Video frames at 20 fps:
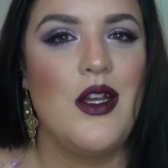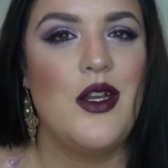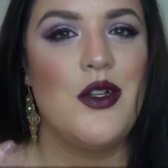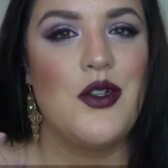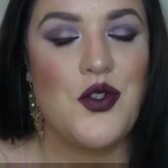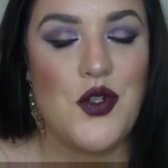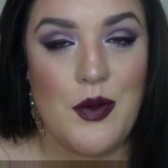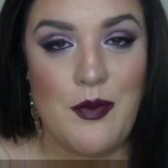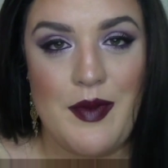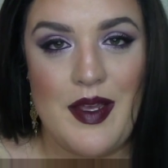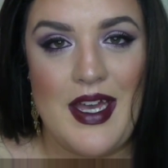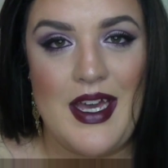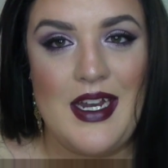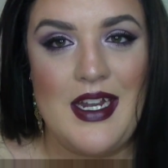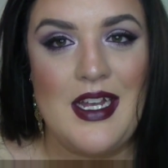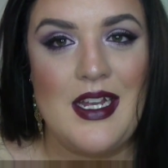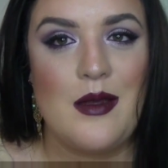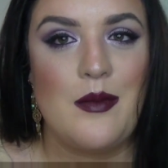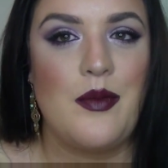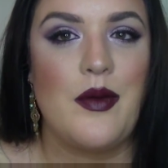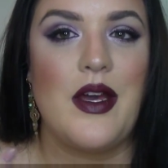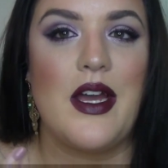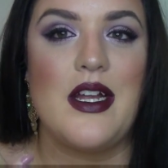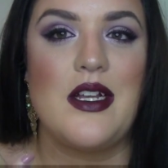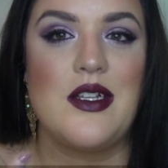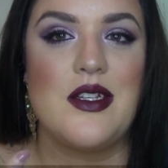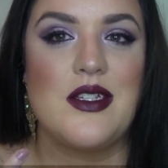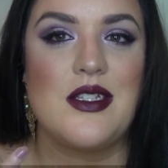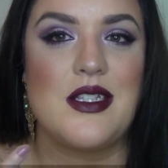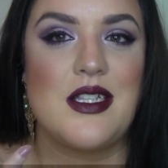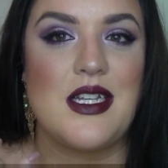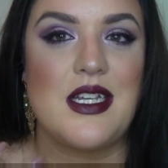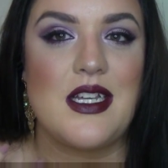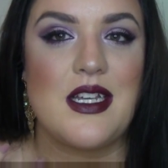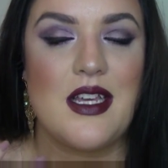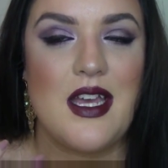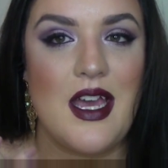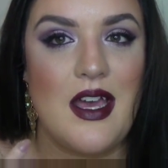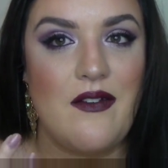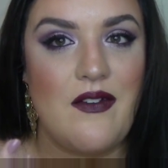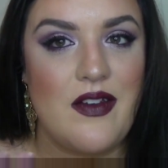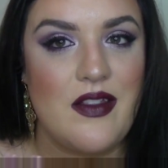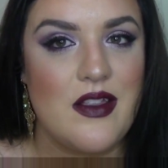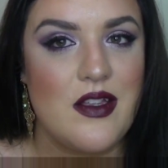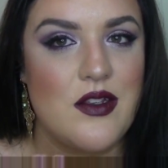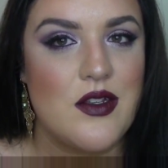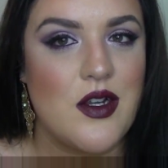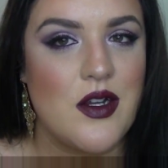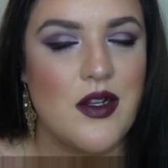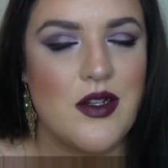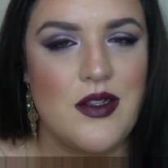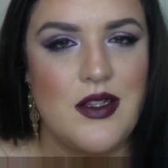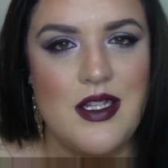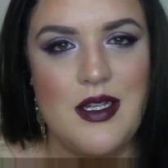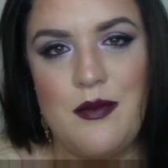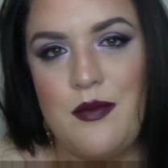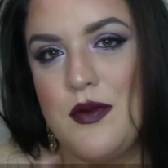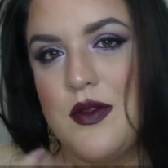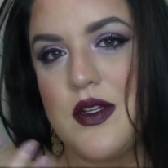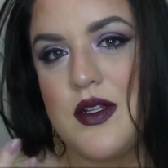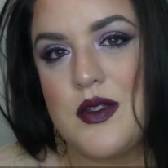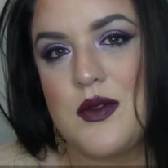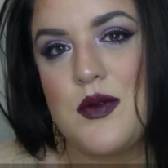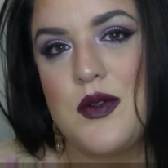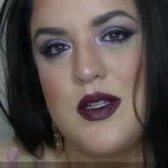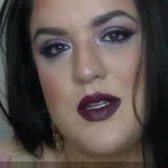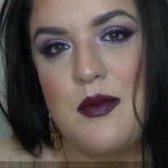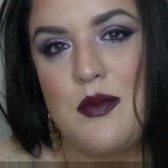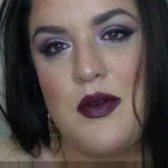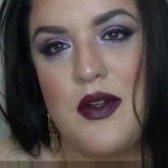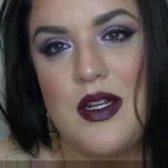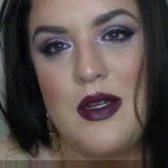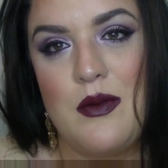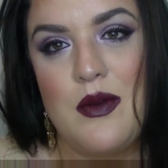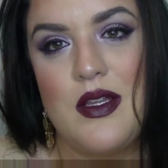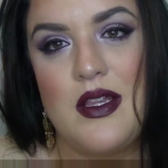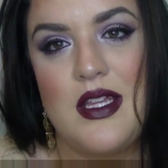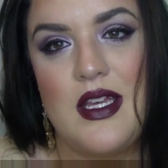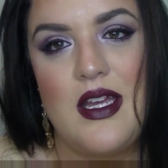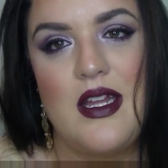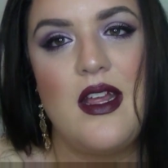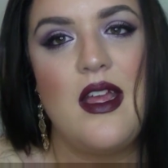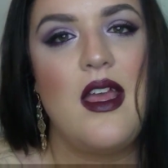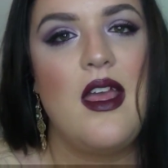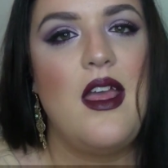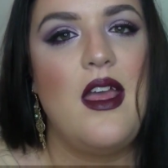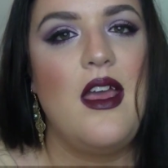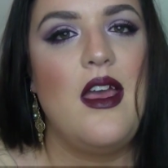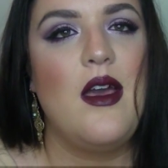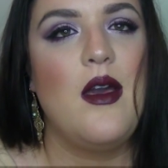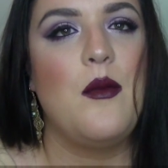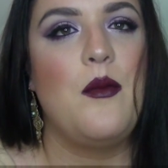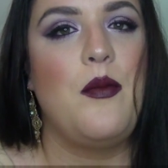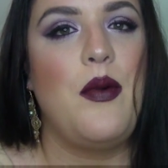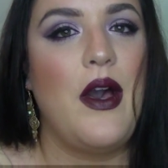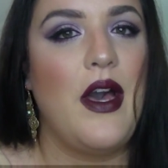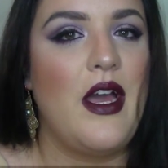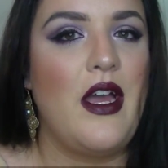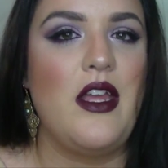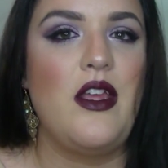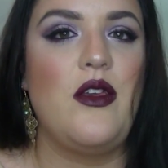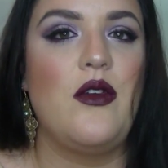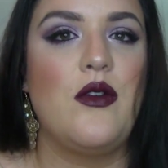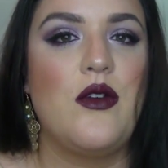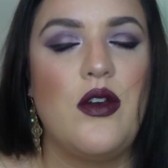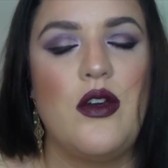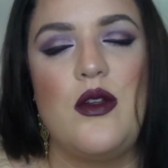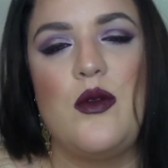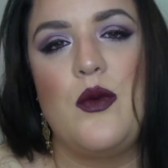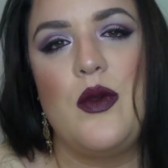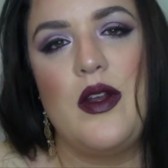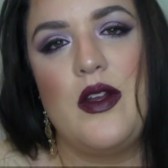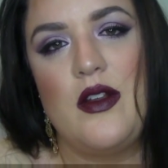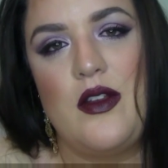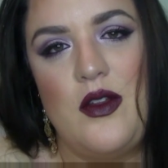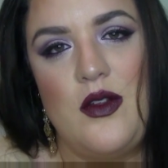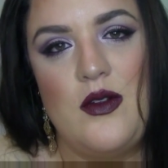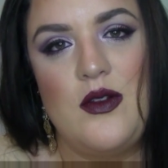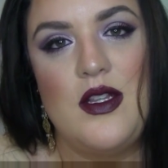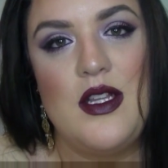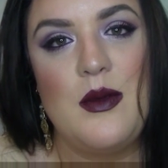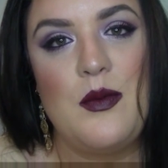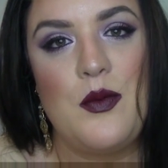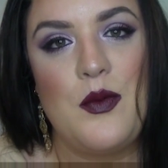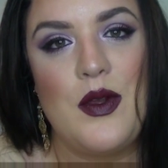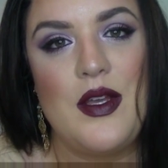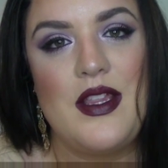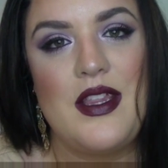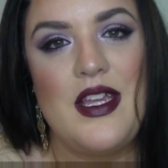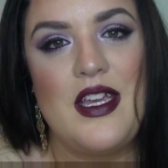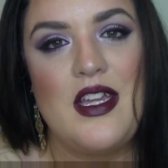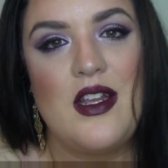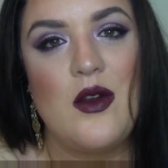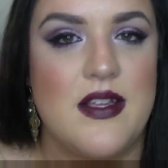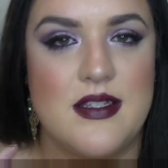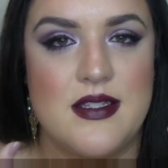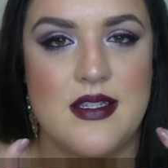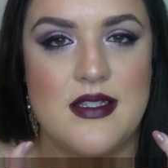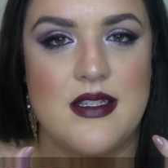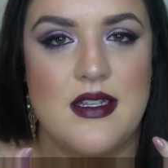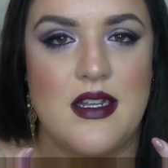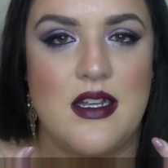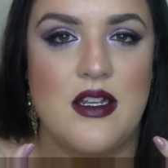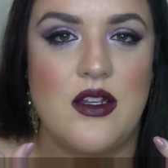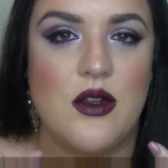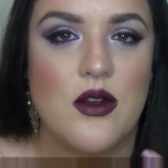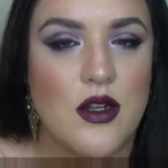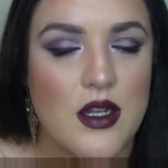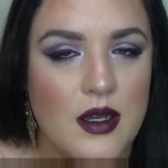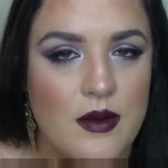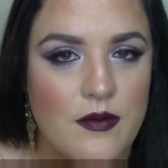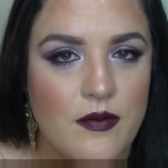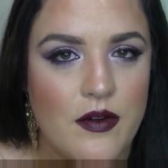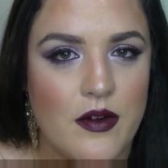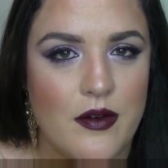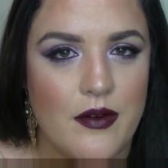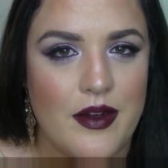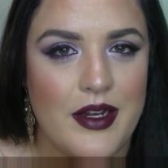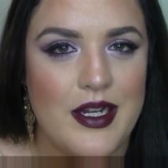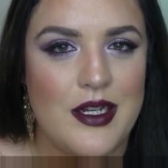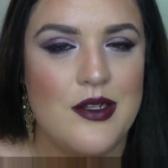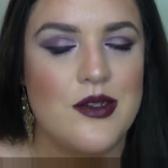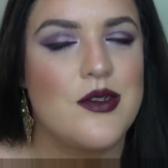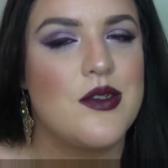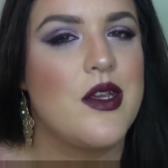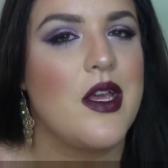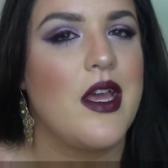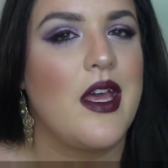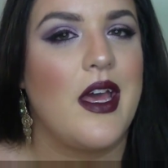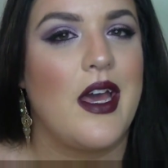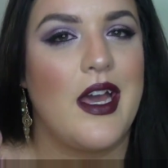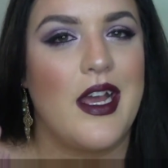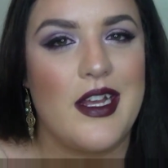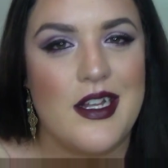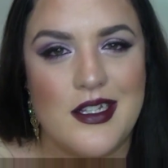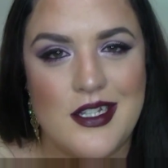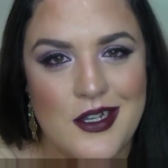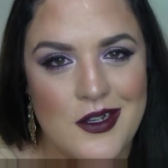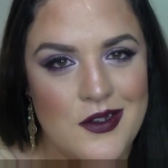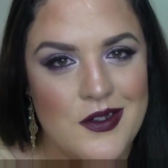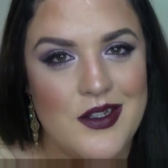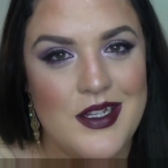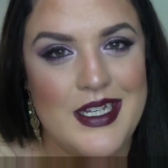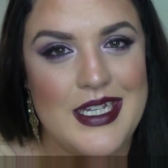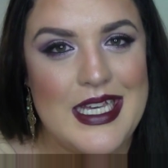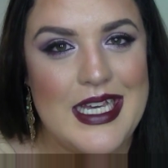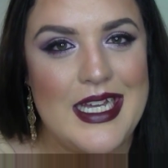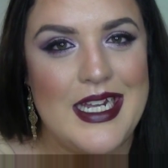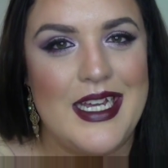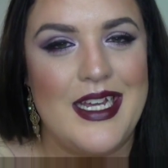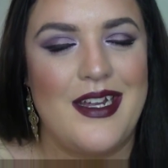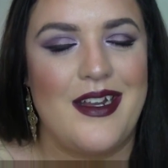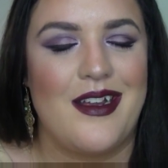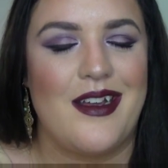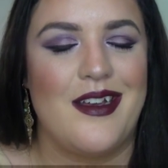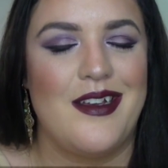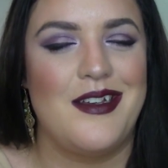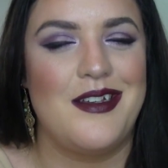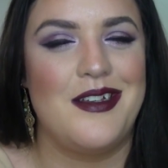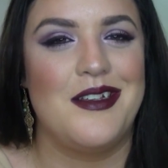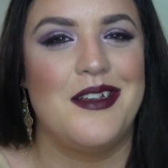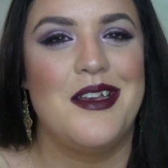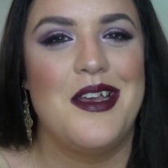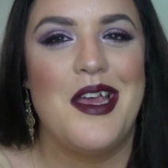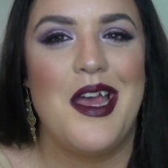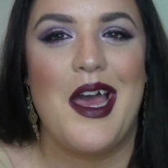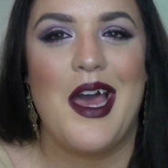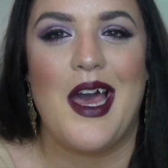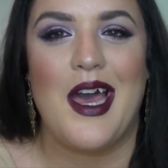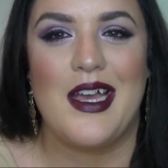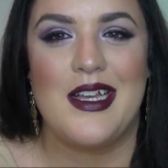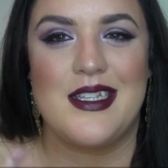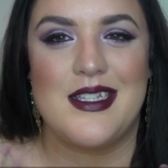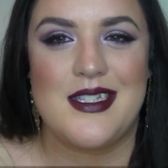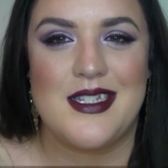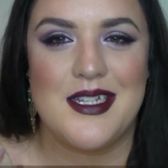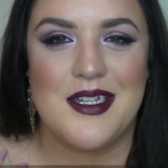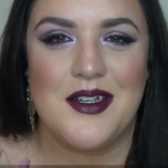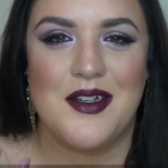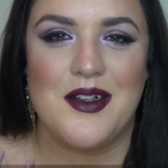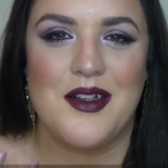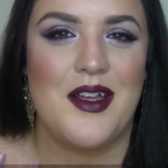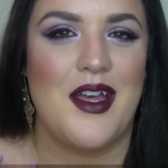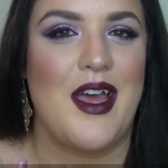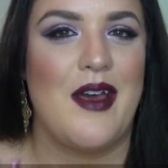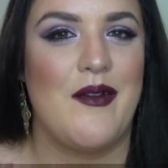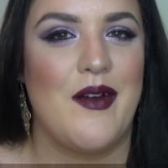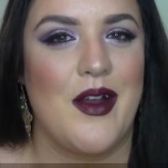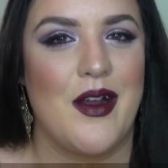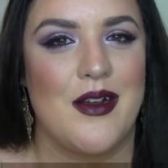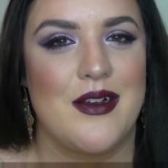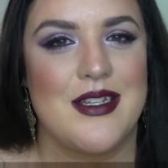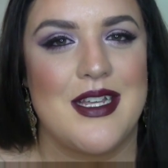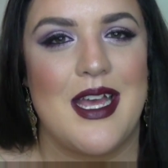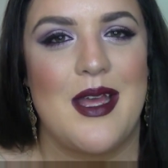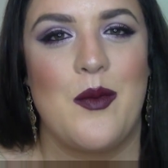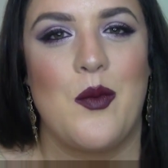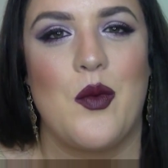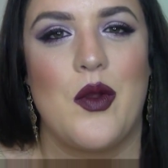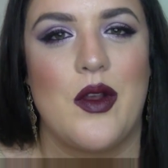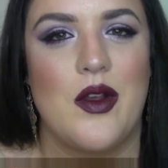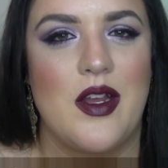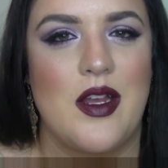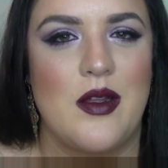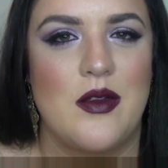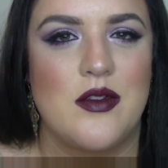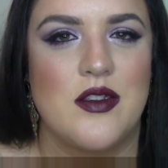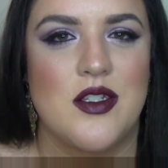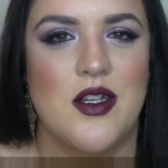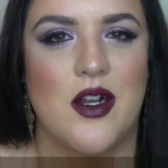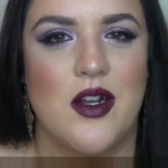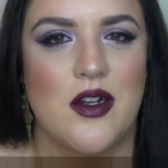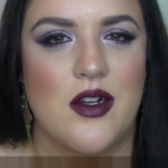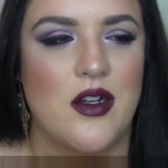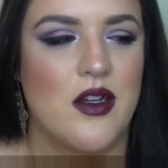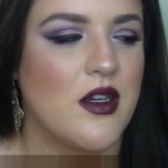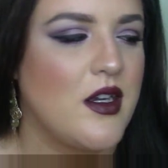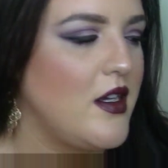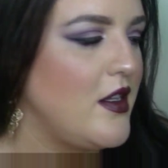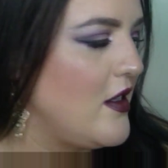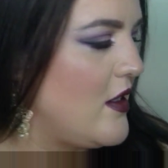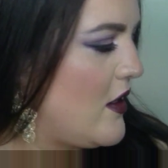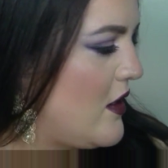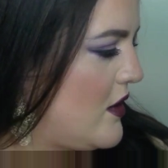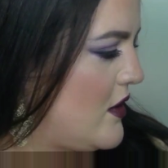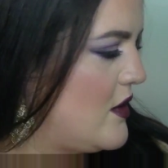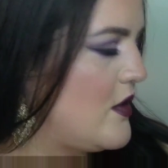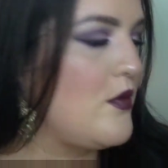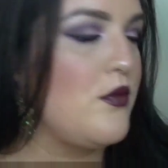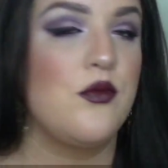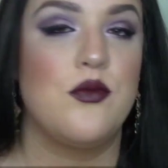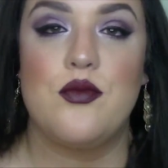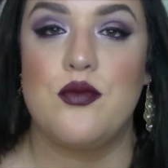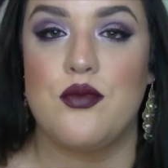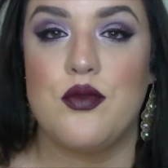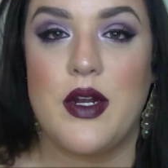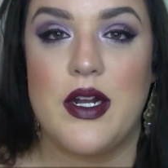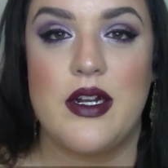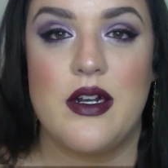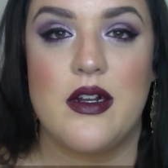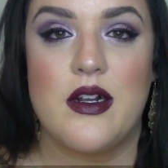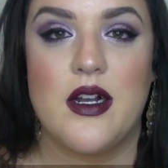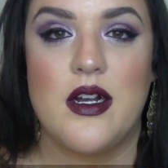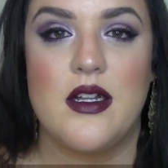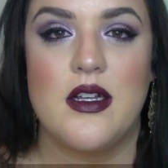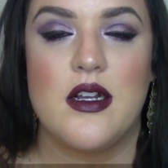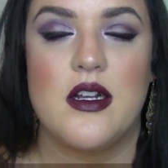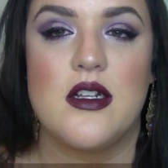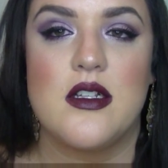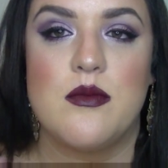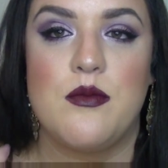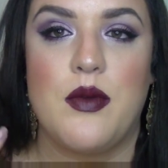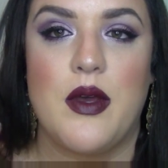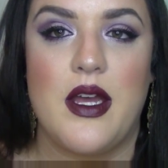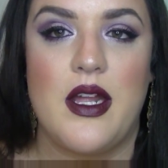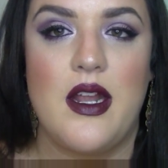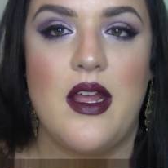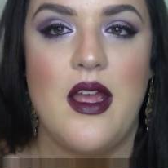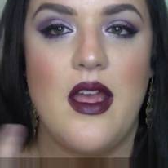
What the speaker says: dramatic, but I just think having the dark lip looks really pretty with it. But you could wear a nude lip with it. This isn't in your comfort range. I totally get it. I still have a hard time wearing darker colors, brighter colors, but